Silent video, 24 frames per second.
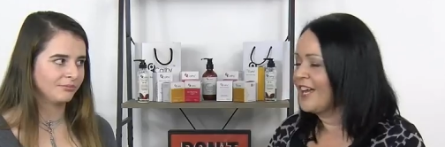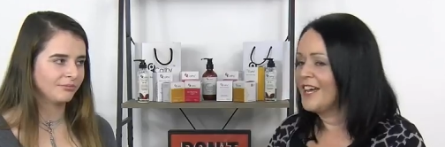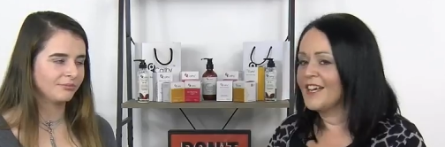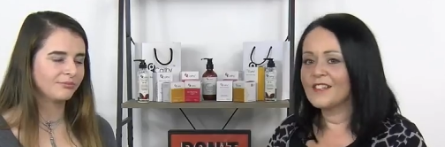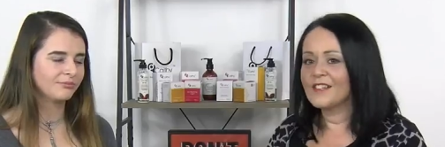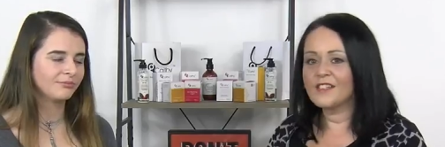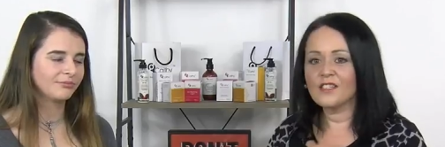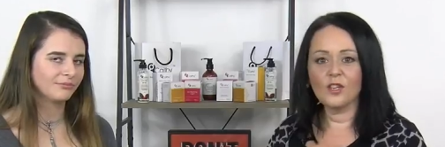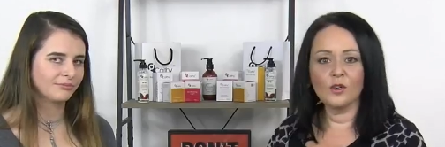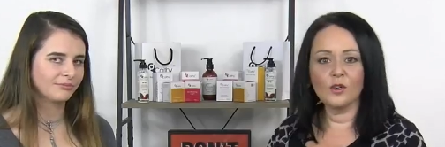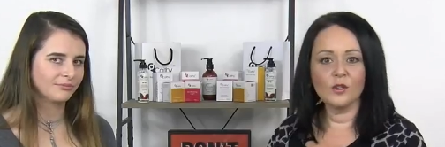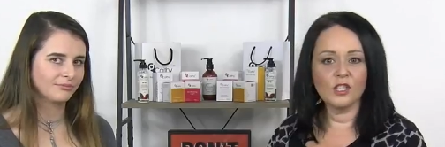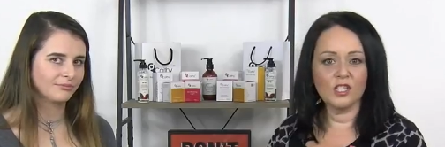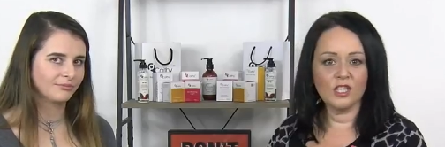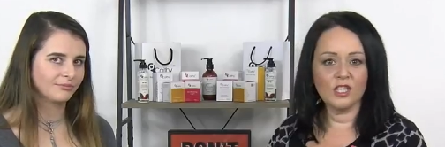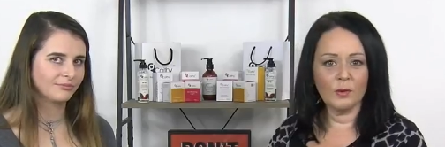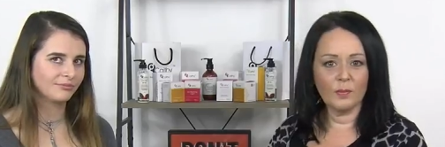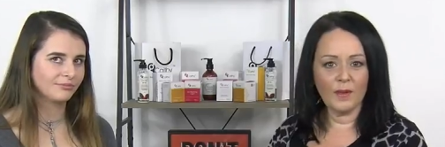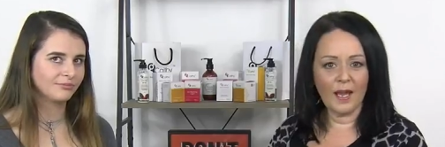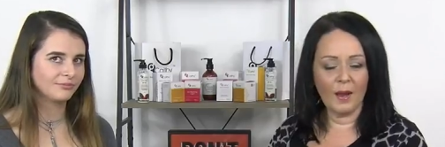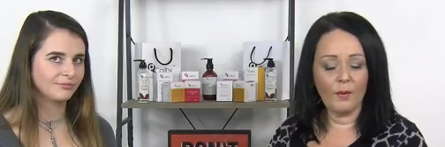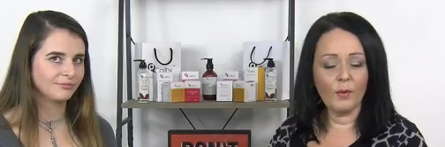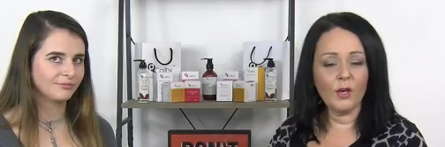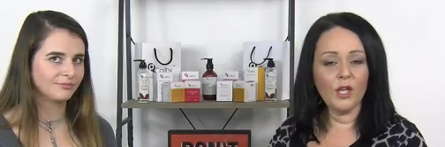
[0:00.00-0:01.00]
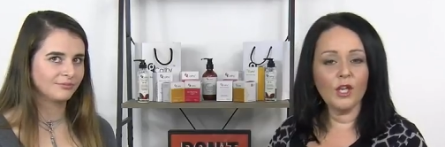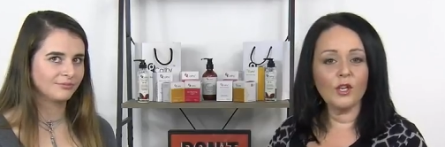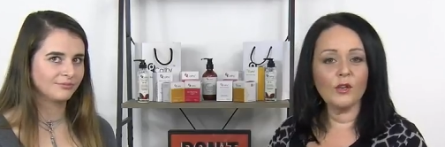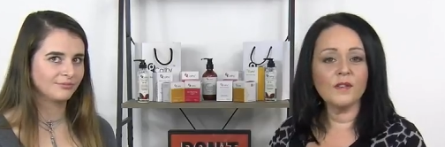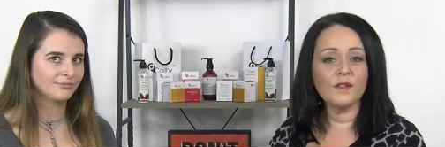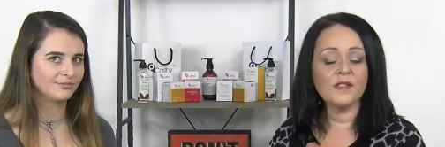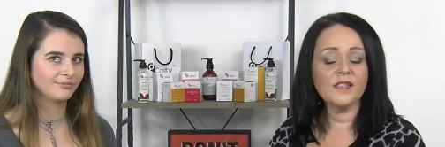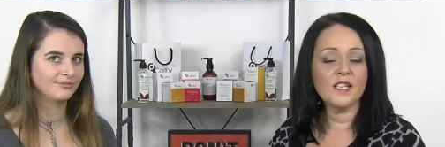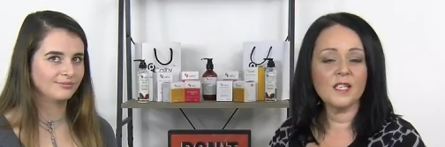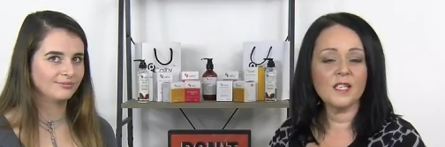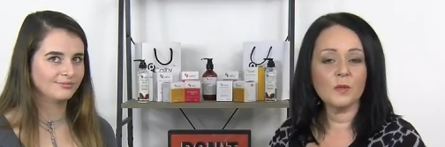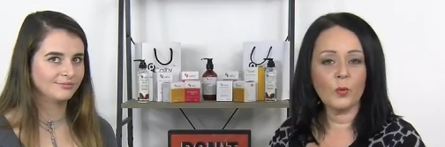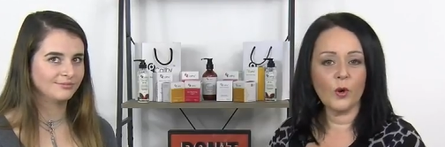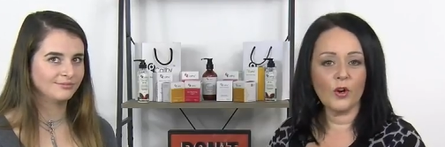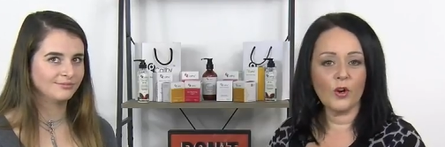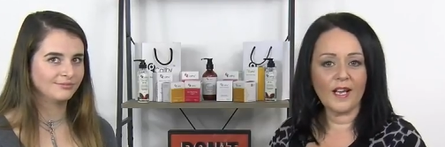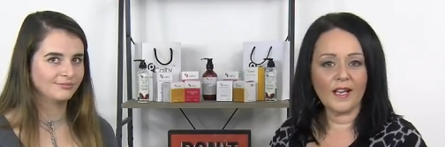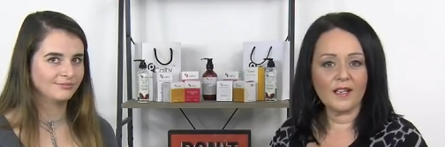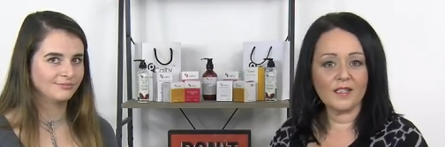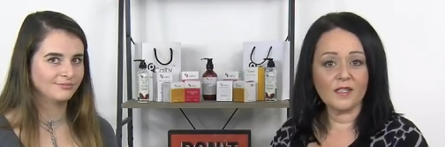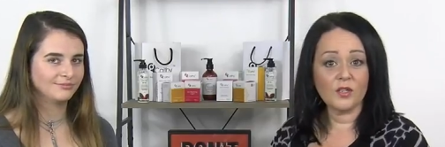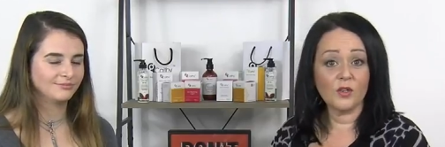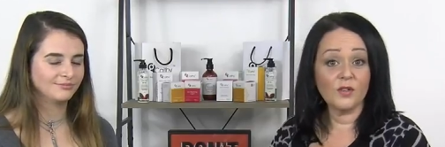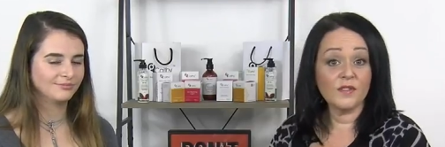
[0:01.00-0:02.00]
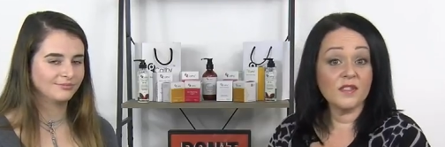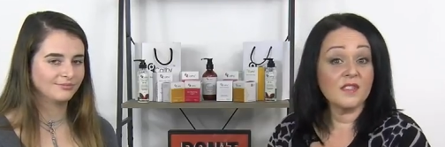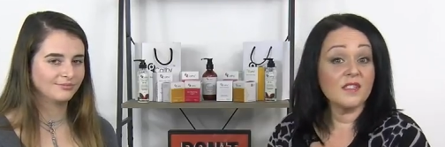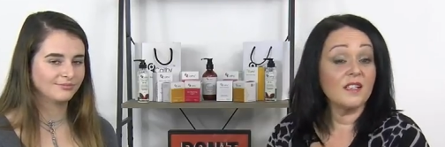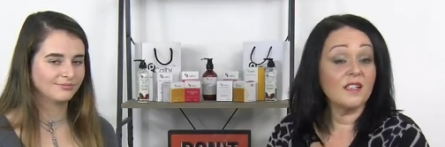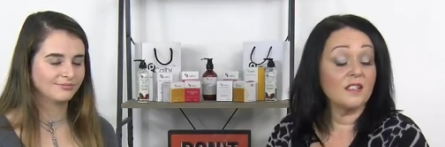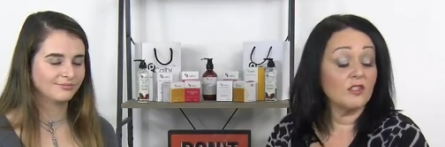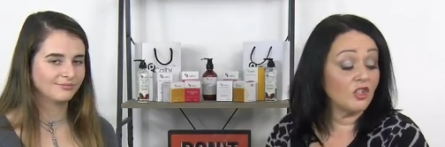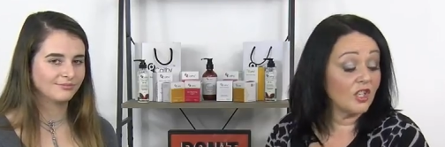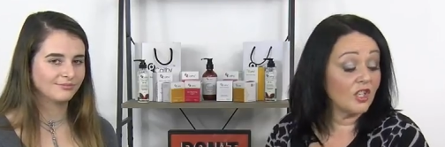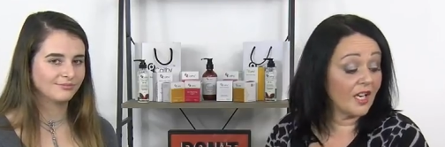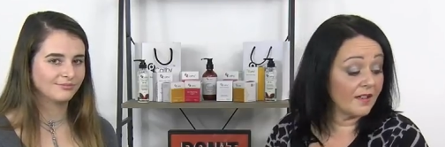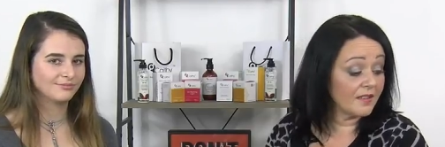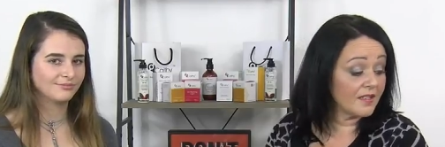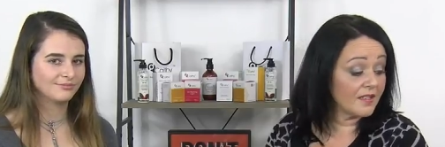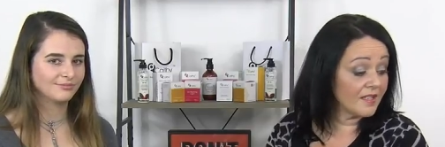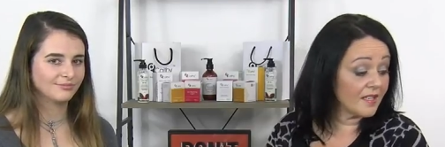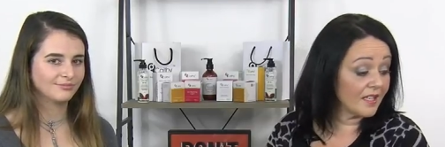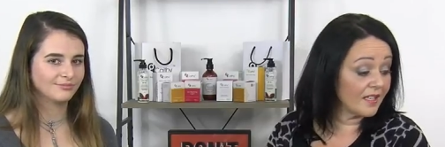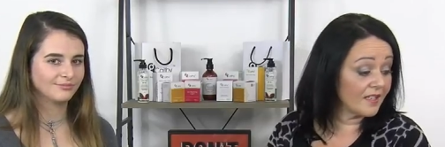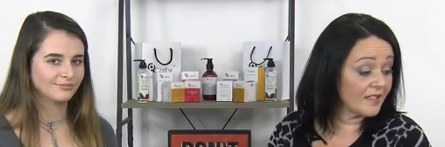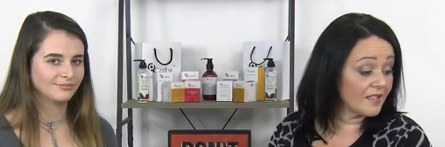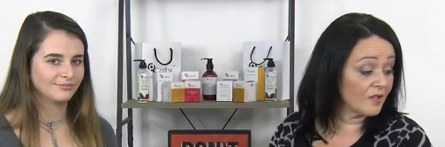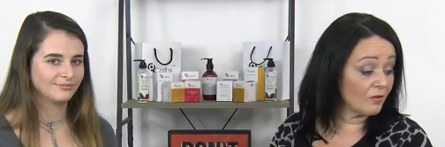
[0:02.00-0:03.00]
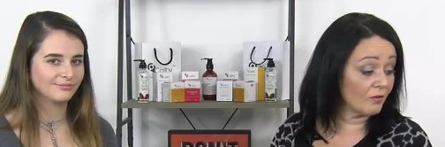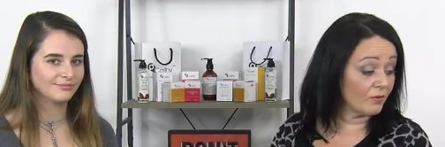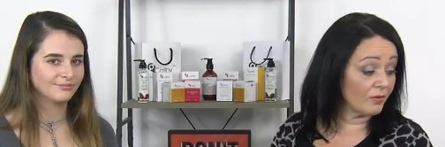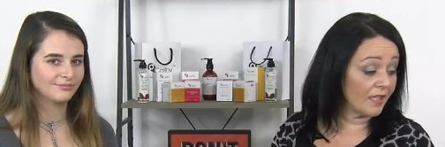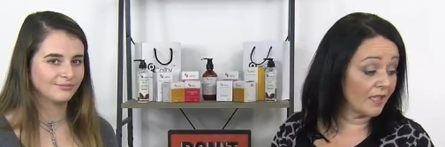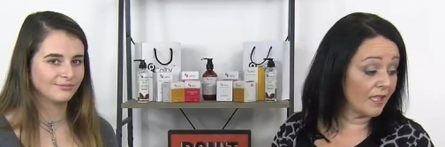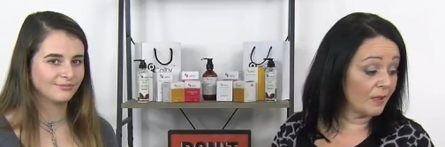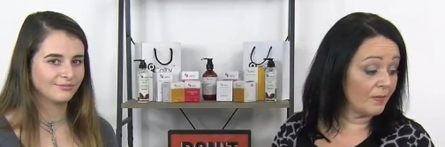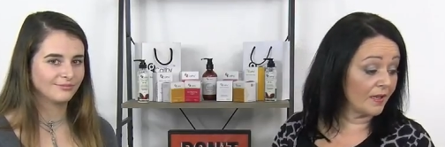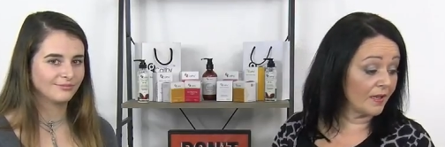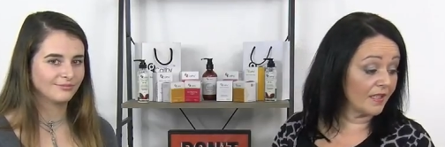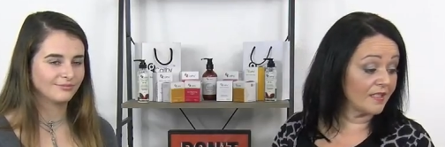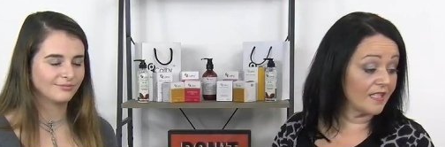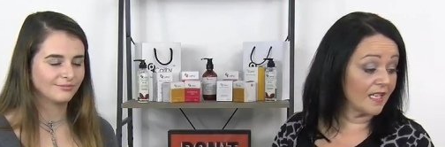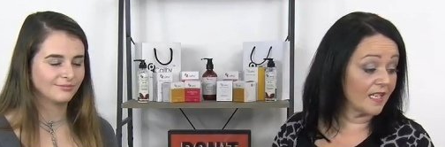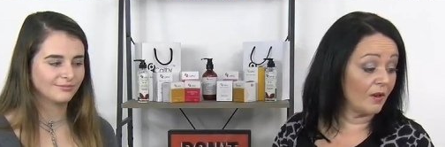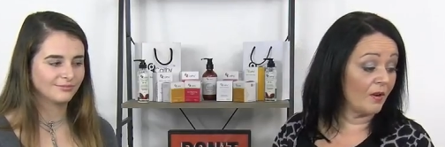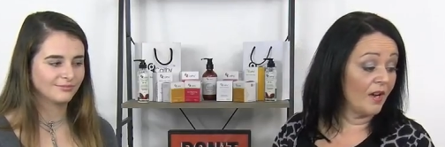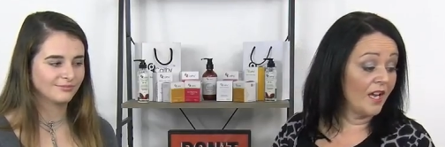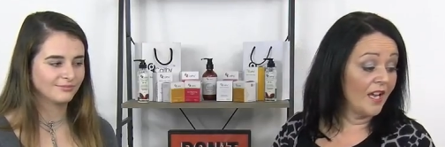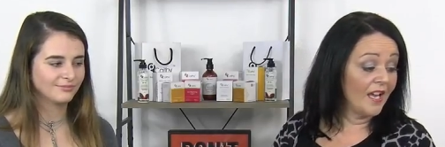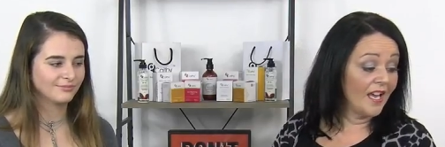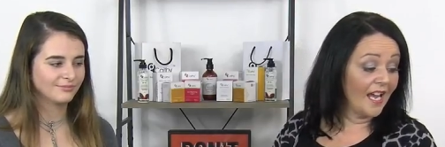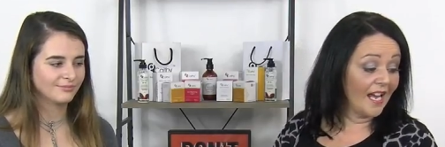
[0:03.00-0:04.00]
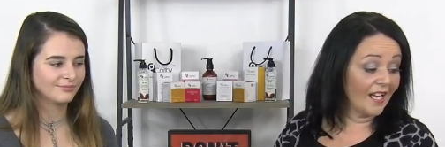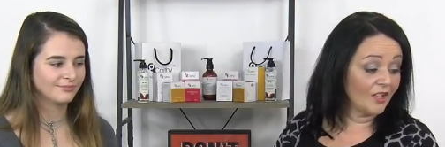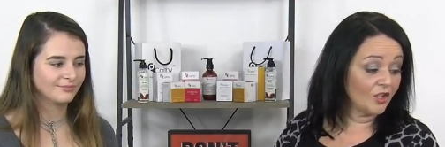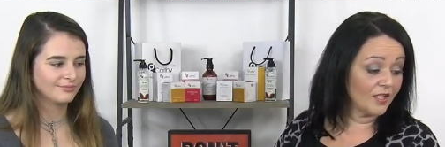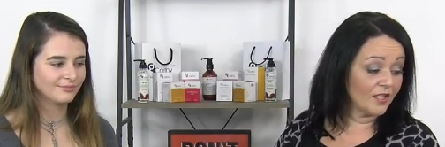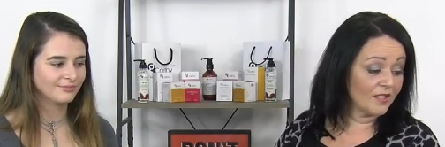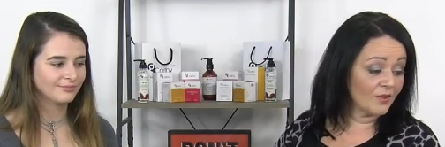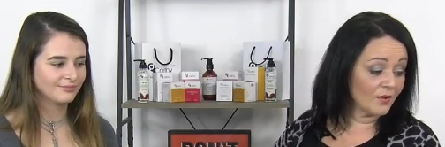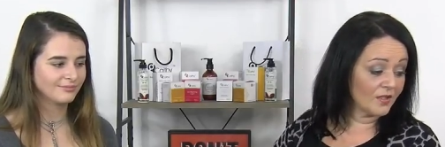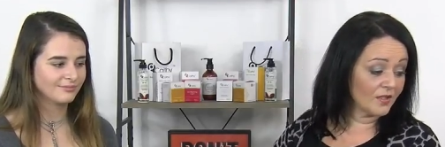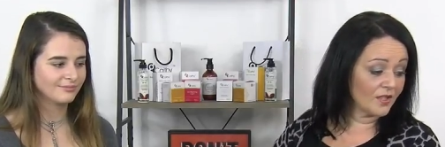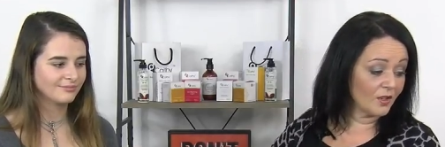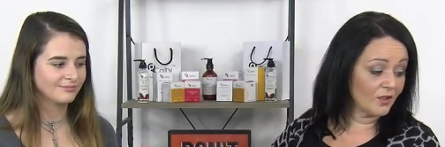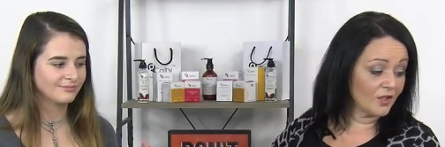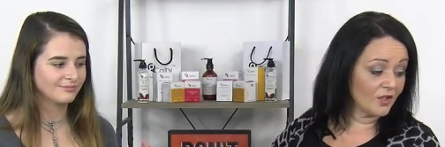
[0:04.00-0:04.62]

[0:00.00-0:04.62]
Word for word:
Speaker 1: So to be able to use these products on such young skin is a really big deal. And she's also